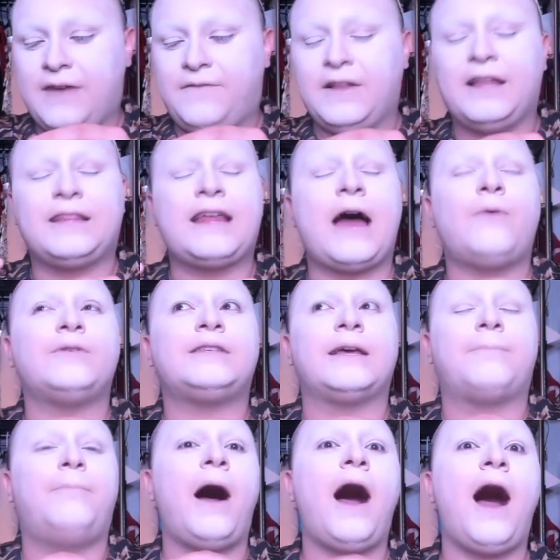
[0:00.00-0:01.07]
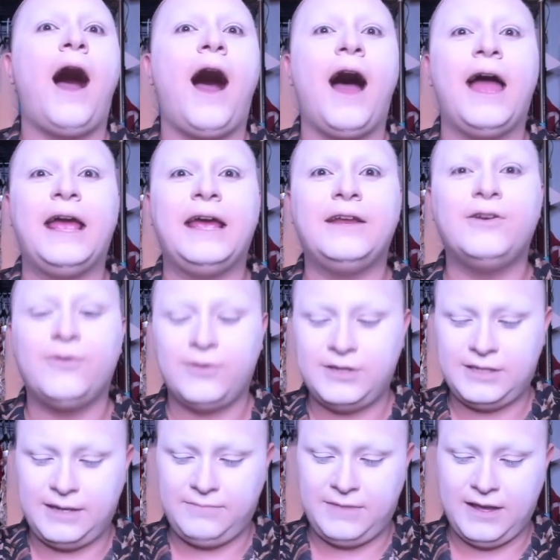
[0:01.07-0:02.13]
I feel like that one's like pine or
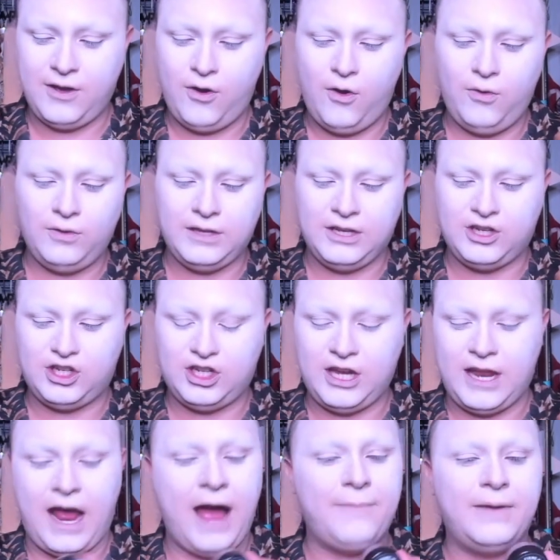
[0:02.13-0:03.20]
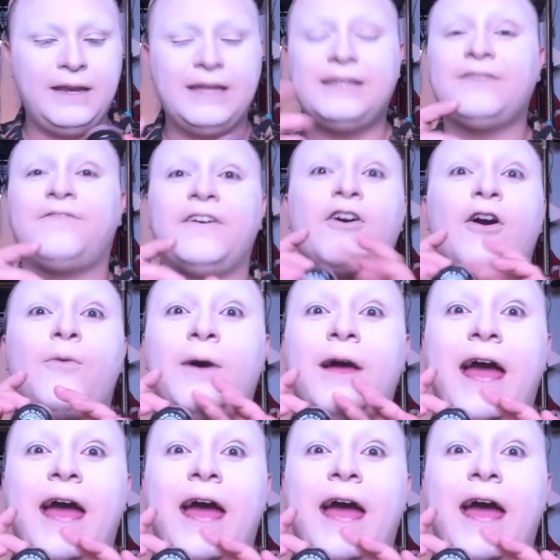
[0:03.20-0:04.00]
something. Holy shit. I'm gonna need to figure out what